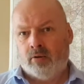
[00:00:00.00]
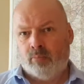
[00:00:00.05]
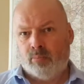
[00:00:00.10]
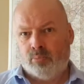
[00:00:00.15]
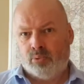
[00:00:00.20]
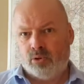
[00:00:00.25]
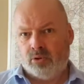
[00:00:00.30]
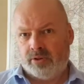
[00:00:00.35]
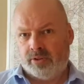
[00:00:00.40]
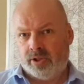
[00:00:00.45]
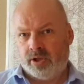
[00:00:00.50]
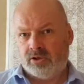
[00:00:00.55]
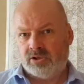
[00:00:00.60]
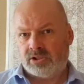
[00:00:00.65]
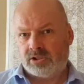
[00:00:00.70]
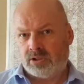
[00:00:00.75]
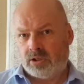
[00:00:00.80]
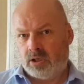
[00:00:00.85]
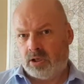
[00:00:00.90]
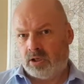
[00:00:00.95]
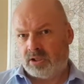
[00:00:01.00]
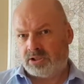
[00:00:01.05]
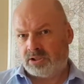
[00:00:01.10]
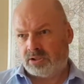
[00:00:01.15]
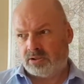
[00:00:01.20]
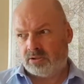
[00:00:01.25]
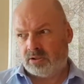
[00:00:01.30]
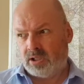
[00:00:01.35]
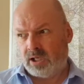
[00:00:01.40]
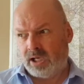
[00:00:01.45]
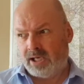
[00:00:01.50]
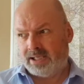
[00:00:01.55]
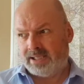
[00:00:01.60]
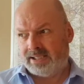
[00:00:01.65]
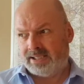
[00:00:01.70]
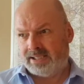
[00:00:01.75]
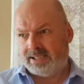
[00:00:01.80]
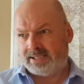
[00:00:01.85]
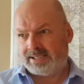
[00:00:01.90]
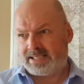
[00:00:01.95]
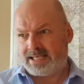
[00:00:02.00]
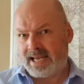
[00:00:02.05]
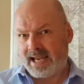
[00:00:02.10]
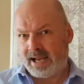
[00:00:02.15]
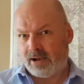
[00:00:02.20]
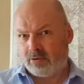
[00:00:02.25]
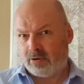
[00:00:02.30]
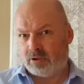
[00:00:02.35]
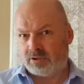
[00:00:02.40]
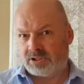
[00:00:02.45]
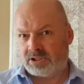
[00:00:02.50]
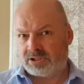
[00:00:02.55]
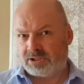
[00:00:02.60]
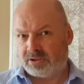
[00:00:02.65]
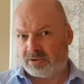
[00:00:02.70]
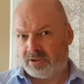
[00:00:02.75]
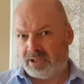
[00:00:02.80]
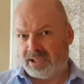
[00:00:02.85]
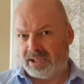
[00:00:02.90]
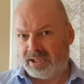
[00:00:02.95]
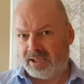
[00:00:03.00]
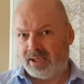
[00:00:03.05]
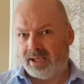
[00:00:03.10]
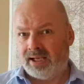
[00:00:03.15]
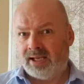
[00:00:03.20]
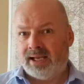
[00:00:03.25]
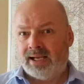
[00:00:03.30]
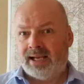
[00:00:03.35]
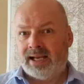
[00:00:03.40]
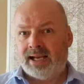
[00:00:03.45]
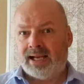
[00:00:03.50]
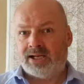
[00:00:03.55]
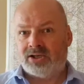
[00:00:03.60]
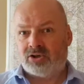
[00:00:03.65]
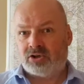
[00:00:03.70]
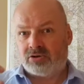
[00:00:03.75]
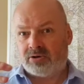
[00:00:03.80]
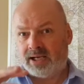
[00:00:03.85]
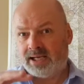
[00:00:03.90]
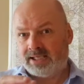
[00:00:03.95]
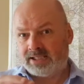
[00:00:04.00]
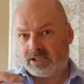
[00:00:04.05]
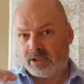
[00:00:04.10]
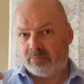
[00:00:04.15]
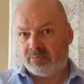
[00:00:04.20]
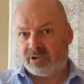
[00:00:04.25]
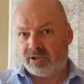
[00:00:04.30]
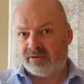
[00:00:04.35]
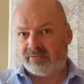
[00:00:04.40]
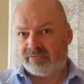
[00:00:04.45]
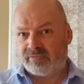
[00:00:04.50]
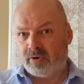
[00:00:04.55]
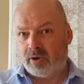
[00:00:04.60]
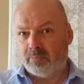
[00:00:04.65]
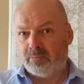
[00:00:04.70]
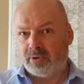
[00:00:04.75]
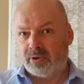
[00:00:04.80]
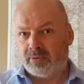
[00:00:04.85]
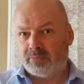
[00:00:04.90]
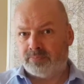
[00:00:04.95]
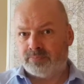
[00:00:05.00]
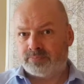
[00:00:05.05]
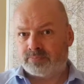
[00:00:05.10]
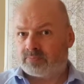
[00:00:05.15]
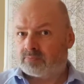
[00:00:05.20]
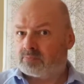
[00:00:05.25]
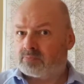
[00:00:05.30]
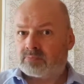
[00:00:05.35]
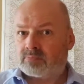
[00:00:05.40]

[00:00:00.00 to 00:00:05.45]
put those article ideas down onto screen and create something from them,